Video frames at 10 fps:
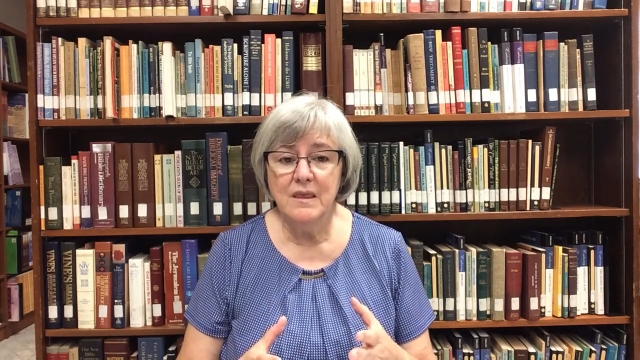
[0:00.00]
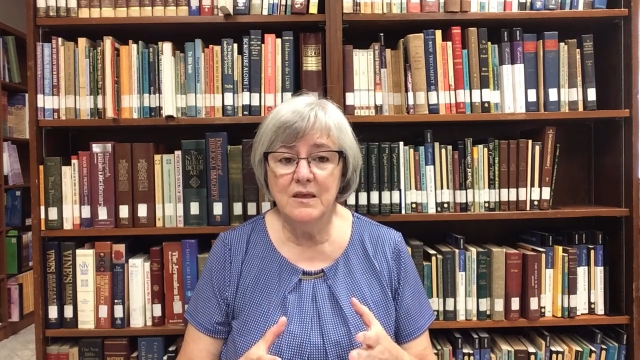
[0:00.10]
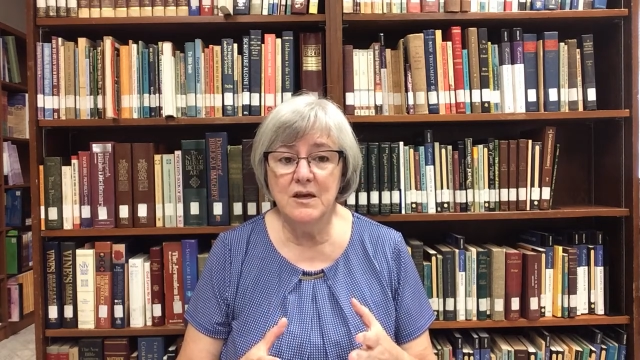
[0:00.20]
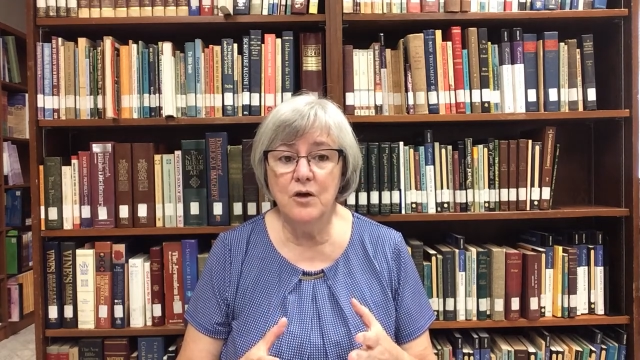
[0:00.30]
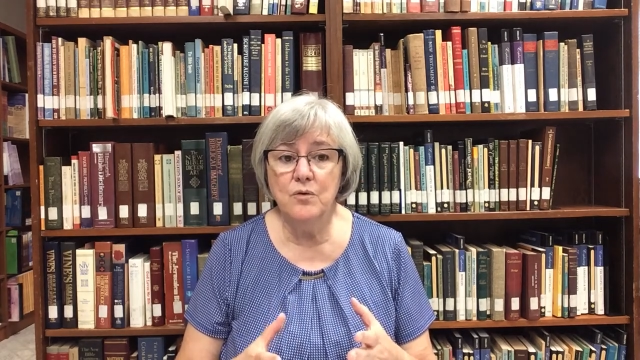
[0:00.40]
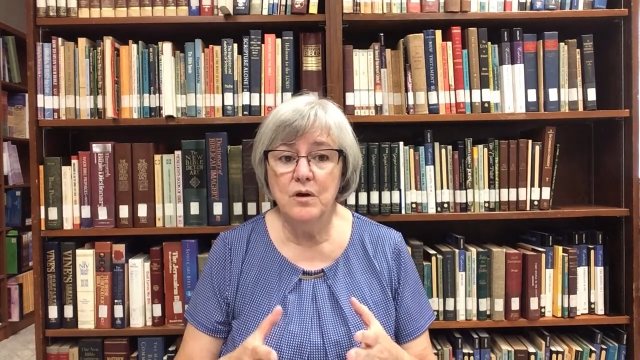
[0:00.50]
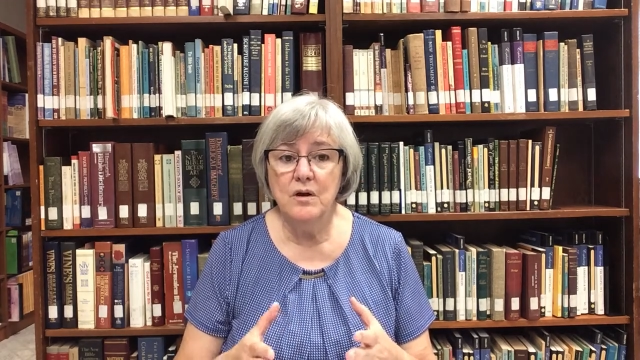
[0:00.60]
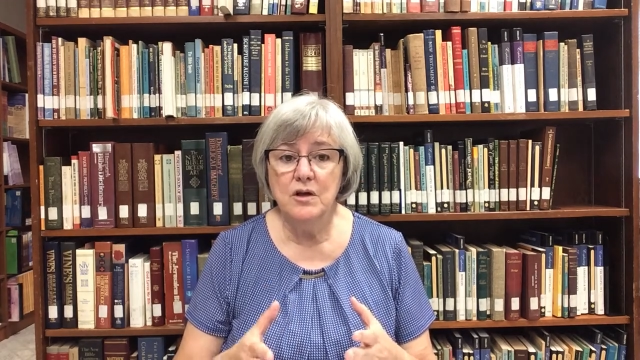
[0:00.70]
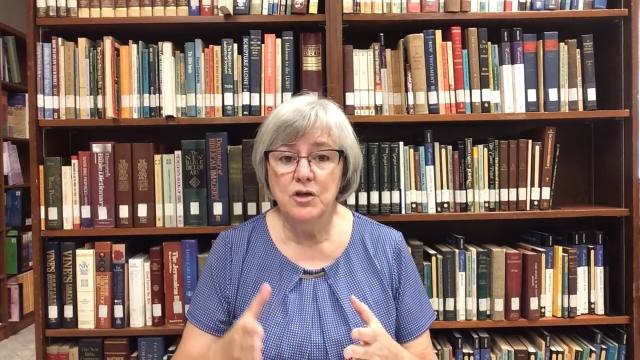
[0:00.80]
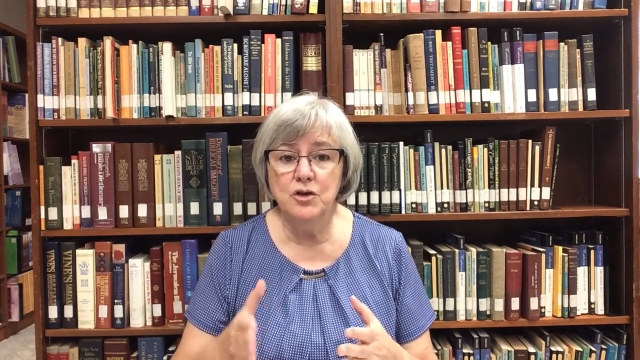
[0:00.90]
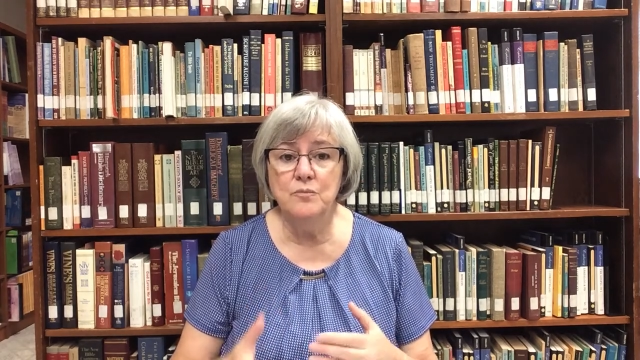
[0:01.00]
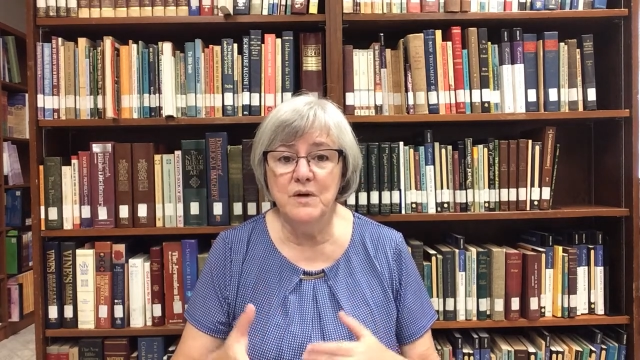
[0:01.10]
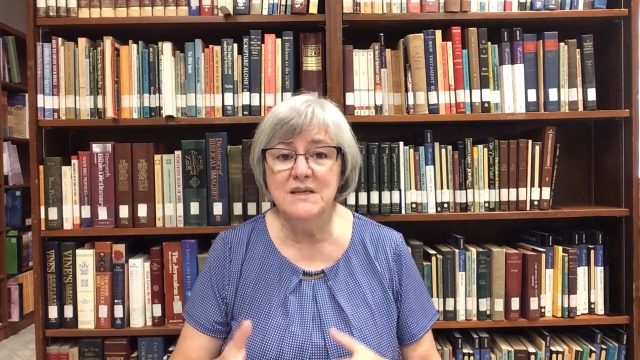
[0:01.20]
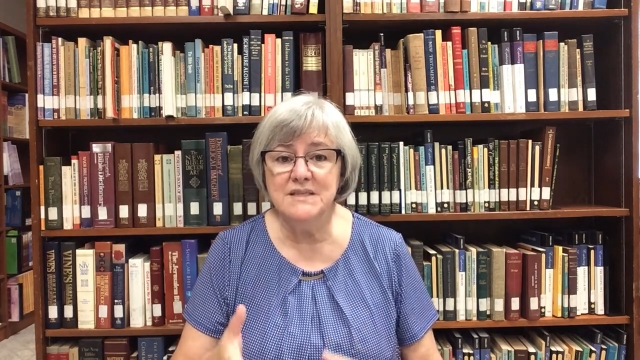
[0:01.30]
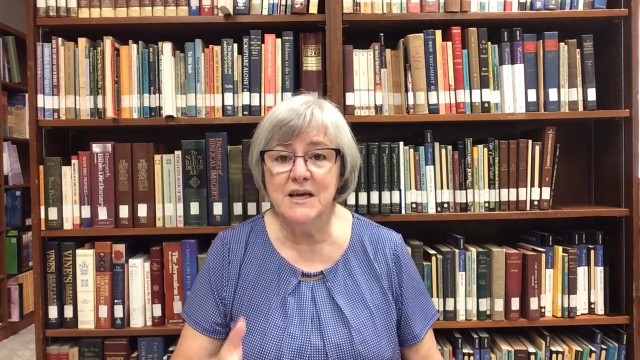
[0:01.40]
you know, you
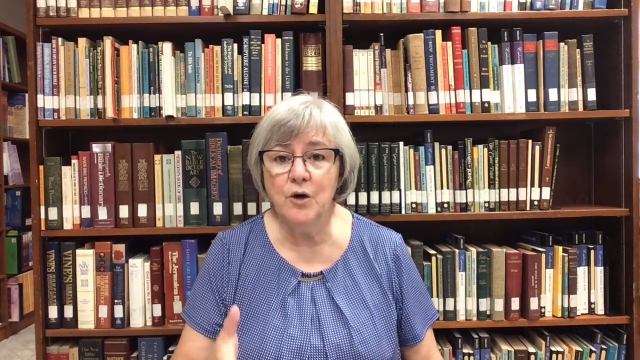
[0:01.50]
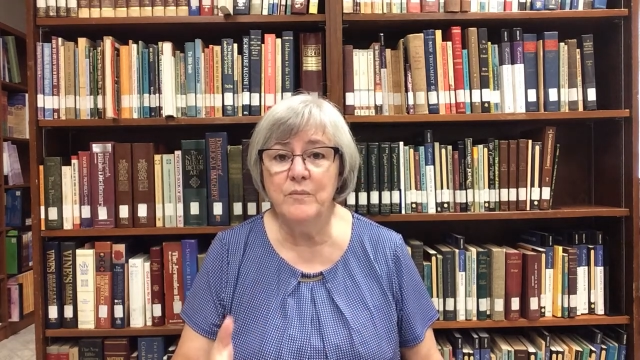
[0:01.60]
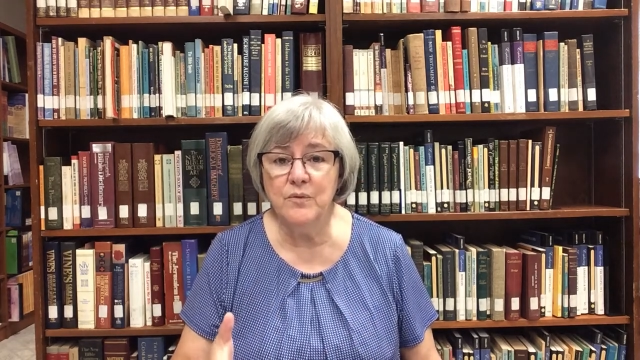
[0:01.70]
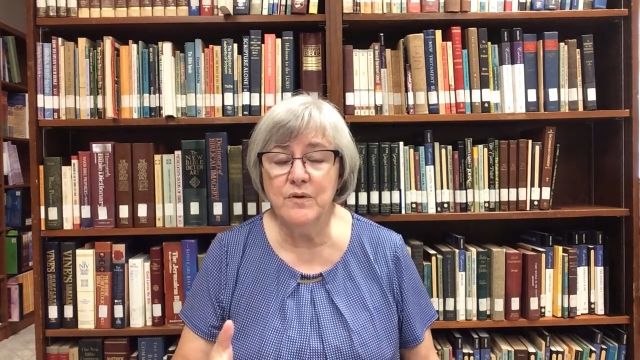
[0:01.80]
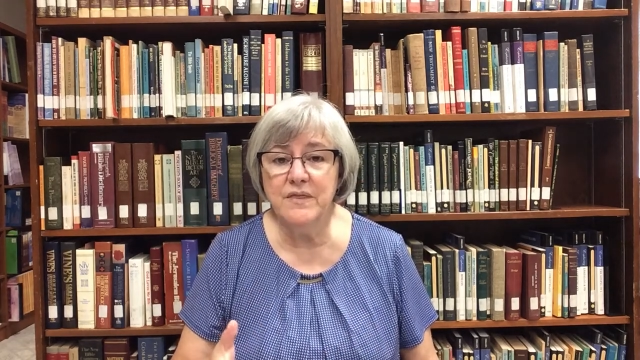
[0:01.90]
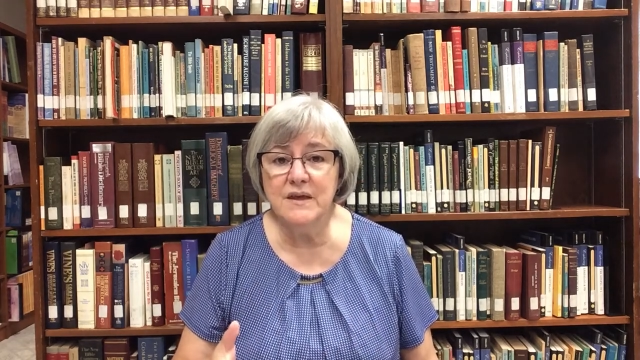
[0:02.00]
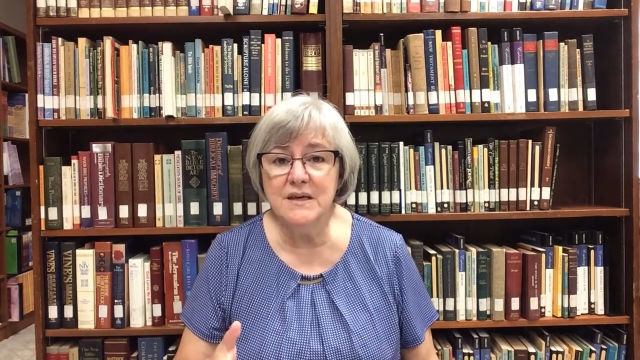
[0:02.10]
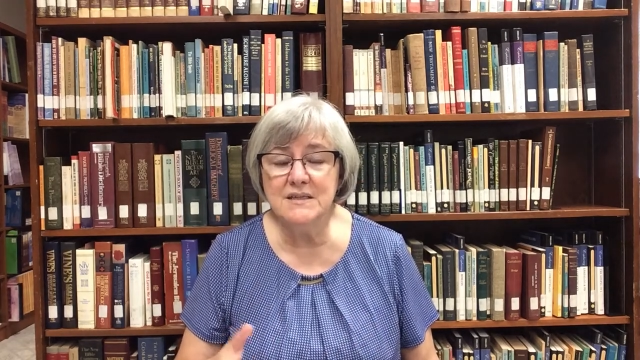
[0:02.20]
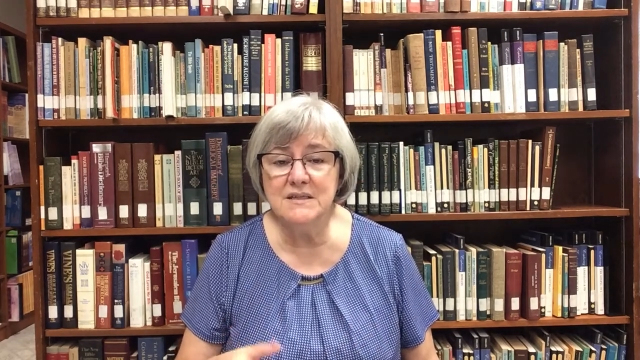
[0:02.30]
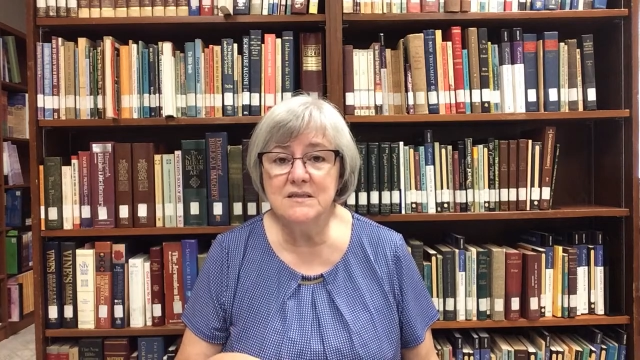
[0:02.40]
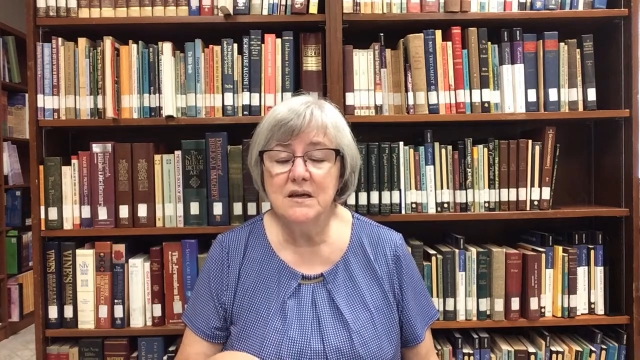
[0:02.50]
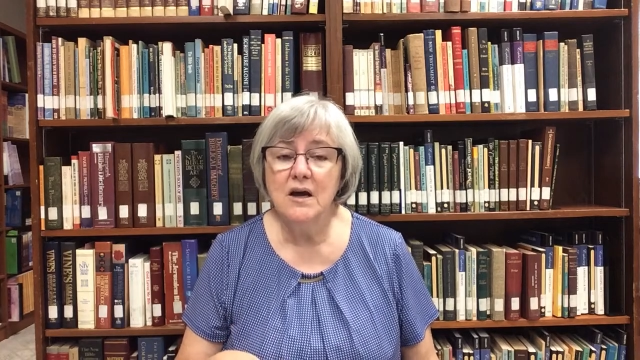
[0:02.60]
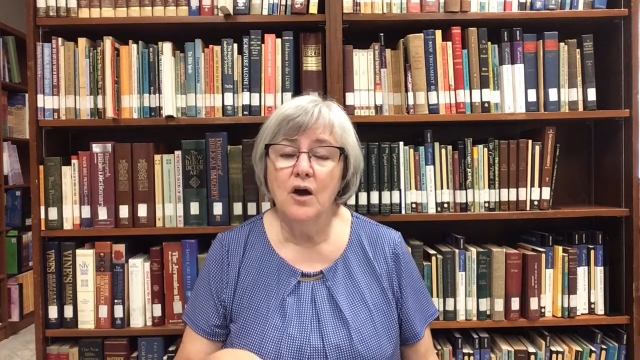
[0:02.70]
must help me with this,